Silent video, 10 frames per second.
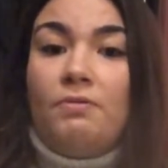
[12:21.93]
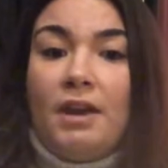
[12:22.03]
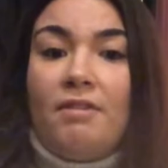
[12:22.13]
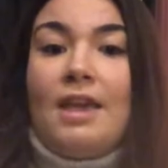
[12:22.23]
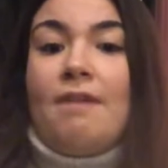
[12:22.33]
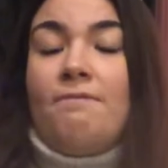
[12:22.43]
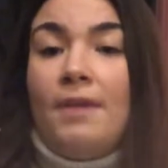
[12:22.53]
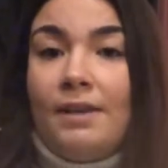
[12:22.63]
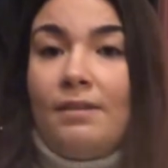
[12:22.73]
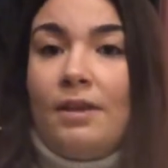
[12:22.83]
very
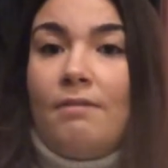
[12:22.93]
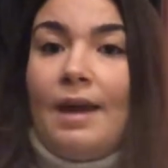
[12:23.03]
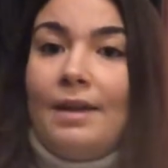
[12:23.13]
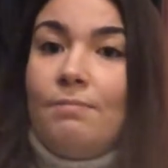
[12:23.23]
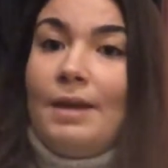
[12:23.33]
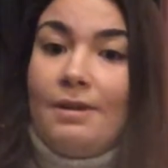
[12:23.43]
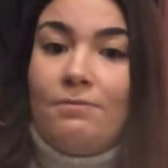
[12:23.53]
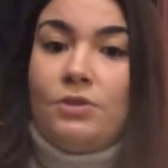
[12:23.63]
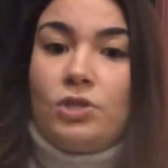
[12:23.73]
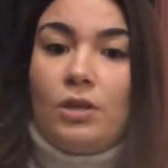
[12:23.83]
effective and
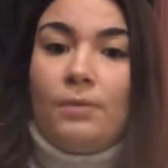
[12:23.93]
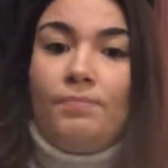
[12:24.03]
beneficial.